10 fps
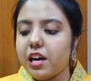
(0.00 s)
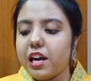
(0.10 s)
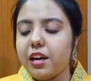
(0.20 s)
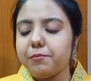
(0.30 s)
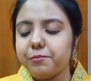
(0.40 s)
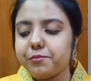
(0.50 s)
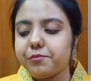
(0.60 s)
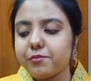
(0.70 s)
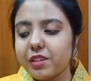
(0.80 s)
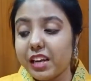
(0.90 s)

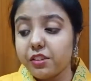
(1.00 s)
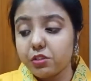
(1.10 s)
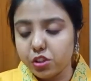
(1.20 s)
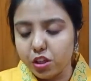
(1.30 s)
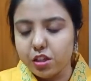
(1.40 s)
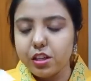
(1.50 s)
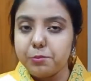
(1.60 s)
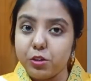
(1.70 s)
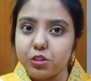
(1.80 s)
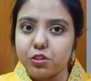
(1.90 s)
Kind of sure,
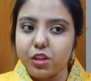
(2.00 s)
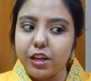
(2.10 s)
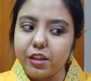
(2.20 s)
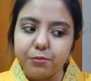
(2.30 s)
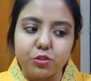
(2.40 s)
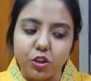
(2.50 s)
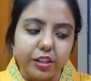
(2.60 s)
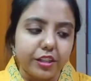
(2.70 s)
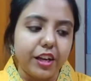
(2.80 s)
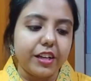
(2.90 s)
I'm
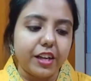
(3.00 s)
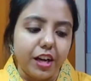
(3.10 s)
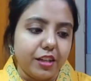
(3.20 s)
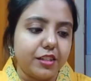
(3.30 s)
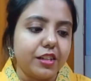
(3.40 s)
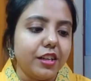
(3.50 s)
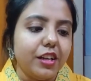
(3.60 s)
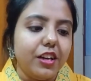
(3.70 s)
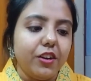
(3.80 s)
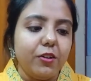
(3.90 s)
sorry, I can't.
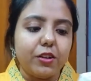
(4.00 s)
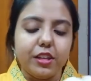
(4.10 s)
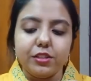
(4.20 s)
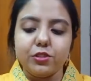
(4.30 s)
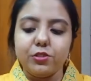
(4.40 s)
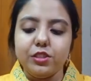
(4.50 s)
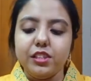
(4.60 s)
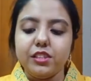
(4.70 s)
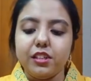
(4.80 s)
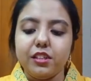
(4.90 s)
Okay, so
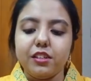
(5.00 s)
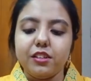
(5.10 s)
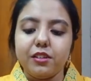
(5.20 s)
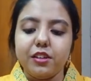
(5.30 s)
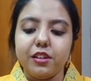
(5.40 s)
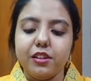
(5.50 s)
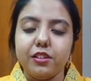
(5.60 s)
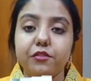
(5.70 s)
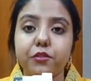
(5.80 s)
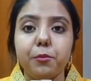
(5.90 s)
these are
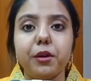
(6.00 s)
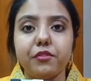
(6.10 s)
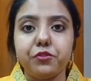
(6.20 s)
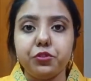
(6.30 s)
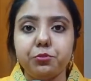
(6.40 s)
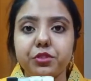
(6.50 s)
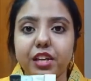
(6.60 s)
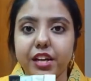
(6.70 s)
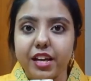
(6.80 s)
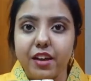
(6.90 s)
the four perfumes
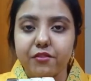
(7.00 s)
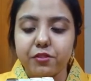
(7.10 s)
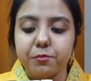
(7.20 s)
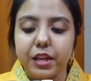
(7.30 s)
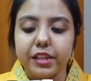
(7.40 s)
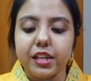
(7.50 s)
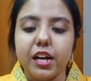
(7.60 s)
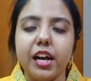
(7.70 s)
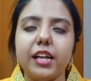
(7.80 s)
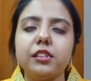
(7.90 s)
that I have from
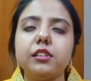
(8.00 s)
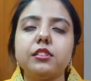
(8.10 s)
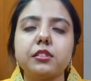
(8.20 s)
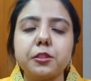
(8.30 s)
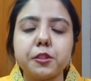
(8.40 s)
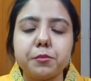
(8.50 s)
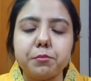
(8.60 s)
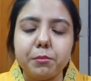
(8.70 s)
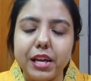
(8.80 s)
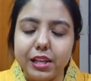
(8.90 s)
NYKAA and the
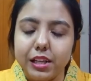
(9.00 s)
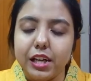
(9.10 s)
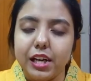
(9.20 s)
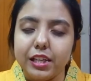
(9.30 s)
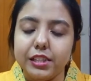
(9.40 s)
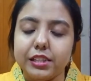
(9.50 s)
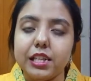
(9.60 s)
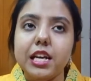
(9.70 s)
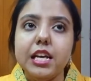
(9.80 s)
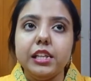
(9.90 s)
smell, guys.
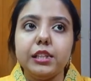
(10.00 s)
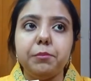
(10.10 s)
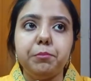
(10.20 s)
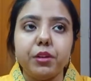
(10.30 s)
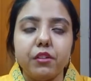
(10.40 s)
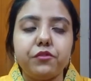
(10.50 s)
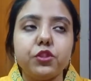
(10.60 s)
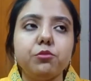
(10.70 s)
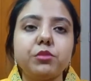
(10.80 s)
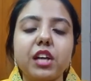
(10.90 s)
The
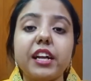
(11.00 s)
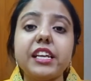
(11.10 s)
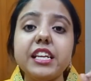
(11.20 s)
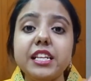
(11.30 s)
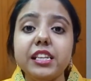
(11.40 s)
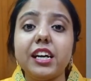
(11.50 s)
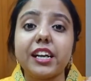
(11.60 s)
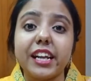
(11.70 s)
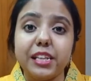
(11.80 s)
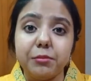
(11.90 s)
perfumes are
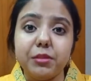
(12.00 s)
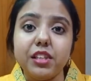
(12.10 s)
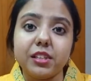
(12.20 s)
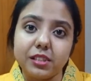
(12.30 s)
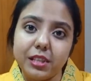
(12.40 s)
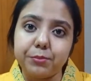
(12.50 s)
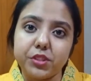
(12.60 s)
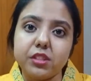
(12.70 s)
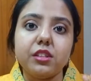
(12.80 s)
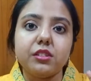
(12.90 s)
incredibly
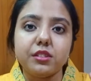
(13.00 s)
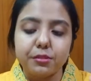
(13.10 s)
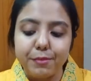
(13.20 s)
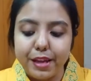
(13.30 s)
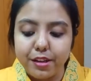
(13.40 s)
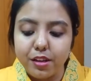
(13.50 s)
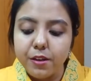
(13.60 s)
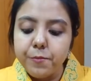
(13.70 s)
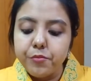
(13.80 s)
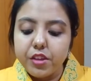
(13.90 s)
exceptional in smell.
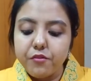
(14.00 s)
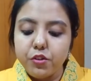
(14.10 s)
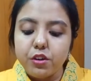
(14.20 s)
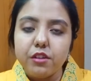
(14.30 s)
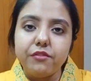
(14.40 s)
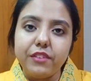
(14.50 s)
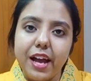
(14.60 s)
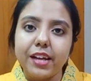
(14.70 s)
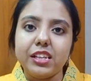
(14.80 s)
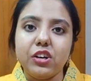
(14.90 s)
If you are a
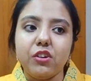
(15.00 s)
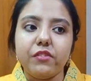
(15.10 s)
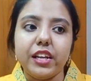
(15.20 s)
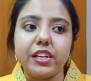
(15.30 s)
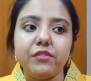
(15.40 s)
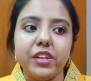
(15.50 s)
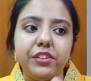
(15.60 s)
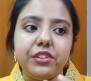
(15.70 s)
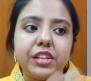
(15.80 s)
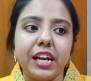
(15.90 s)
fan of like
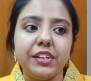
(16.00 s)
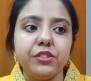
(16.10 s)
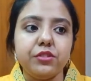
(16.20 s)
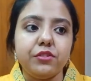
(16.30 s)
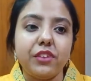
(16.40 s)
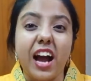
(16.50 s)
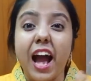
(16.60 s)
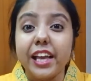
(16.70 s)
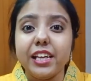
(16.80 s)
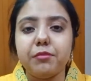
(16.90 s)
variant kind of
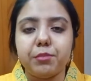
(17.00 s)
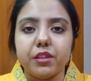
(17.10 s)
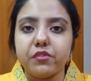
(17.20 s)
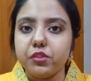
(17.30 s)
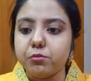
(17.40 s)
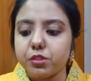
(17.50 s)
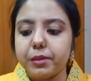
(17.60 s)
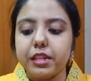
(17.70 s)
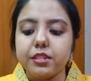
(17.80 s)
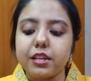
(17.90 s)
high-end perfume
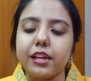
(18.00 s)
smells,